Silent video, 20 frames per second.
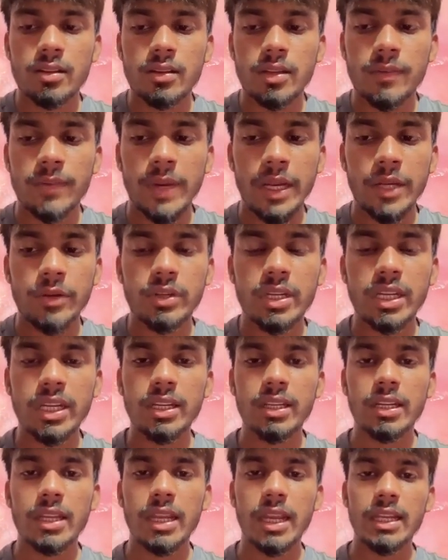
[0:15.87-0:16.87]
pioneering
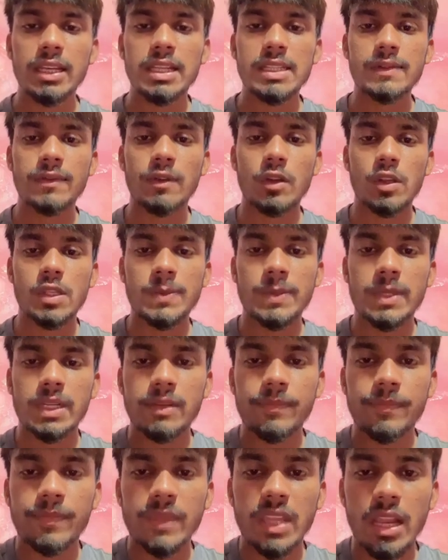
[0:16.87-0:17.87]
English philosopher
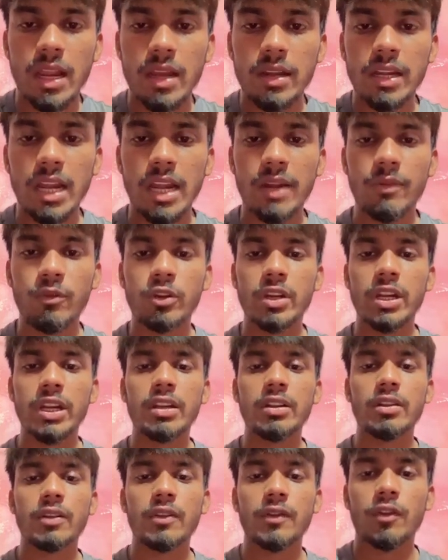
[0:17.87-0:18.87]
and advocate
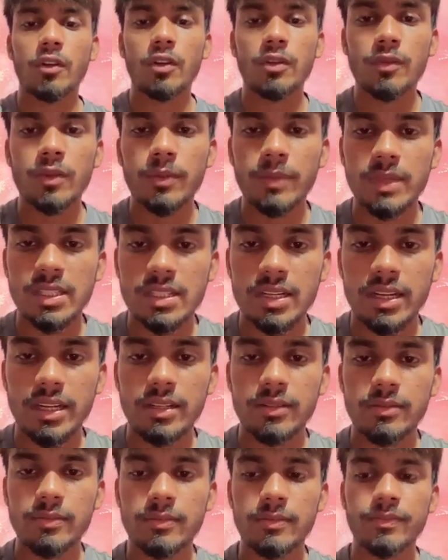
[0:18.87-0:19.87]
for women's rights.
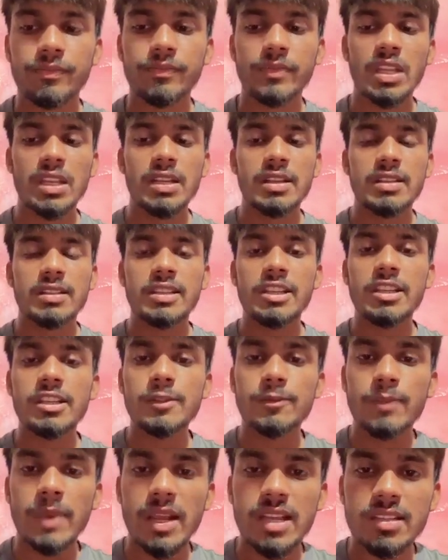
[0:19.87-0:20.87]
She is
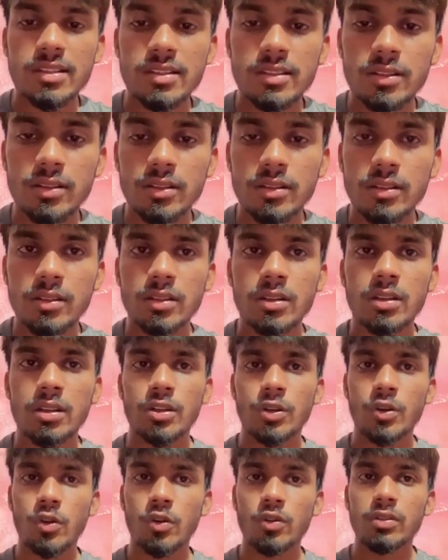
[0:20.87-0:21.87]
best
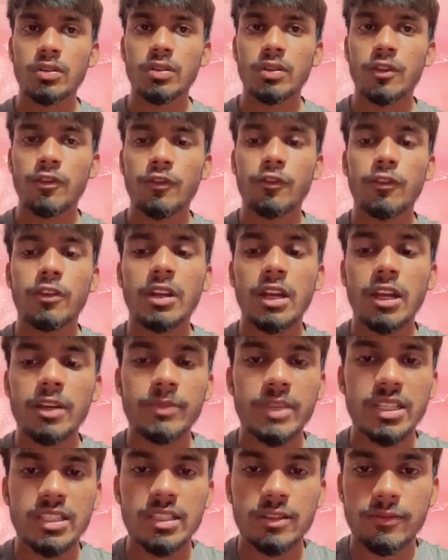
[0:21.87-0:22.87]
known for her
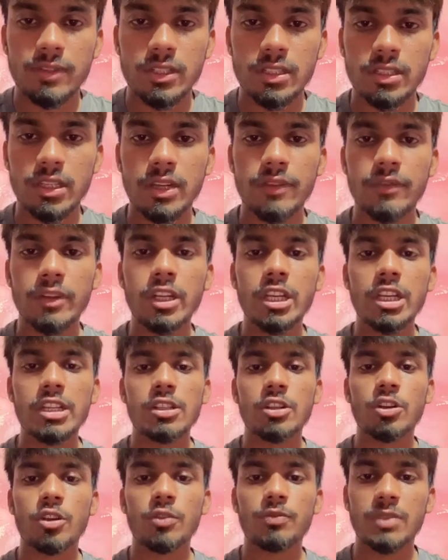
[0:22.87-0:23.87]
major work, A Vindication
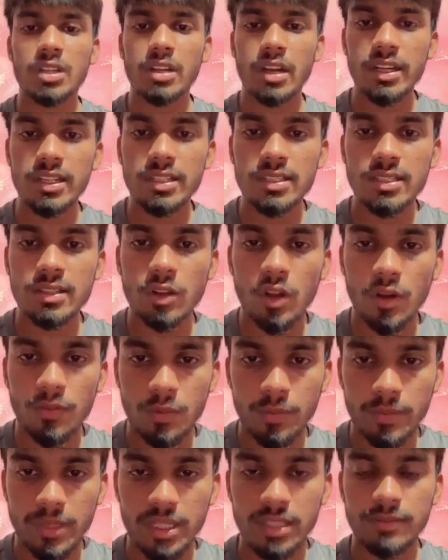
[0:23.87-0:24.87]
of the Rights of
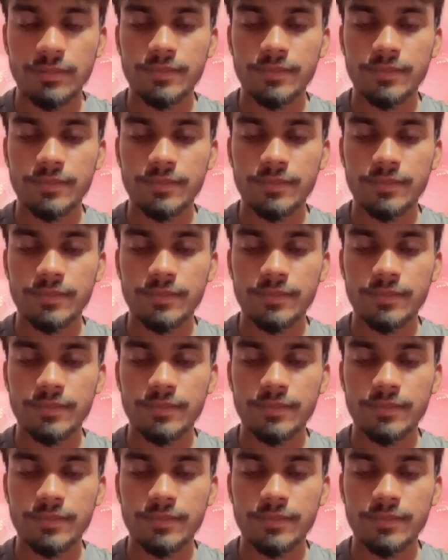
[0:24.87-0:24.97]
Women,